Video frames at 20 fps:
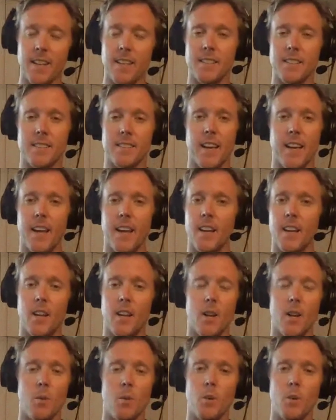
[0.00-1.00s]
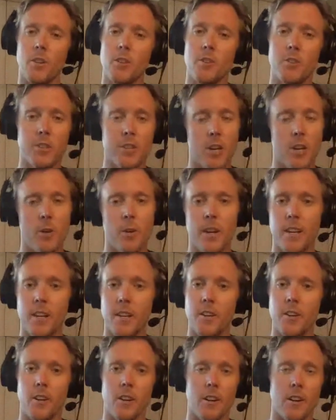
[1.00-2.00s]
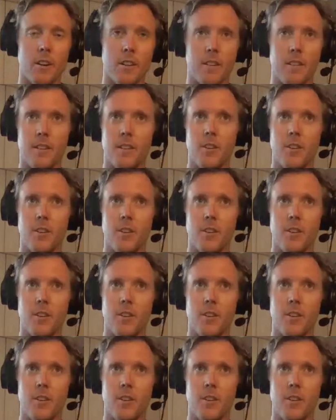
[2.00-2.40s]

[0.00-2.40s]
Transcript: is that when you're showing your